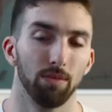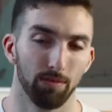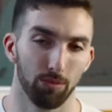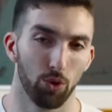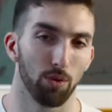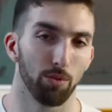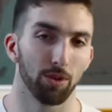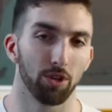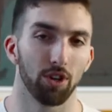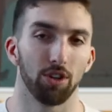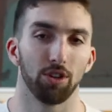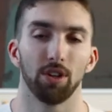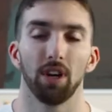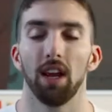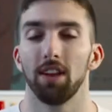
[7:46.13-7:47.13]
Portable
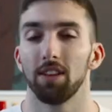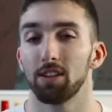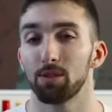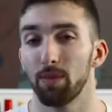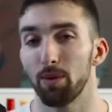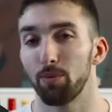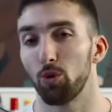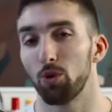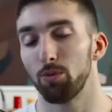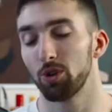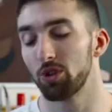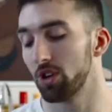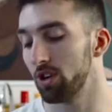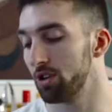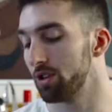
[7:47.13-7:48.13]
charger. This is my portable
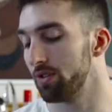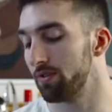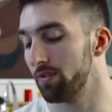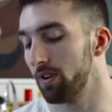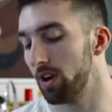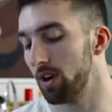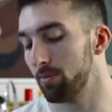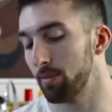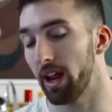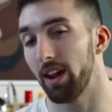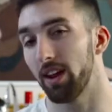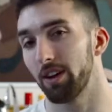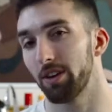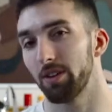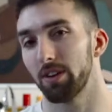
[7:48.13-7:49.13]
charger from
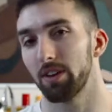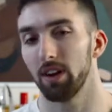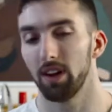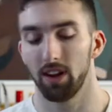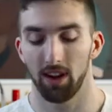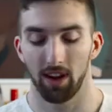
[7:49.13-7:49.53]
Anker.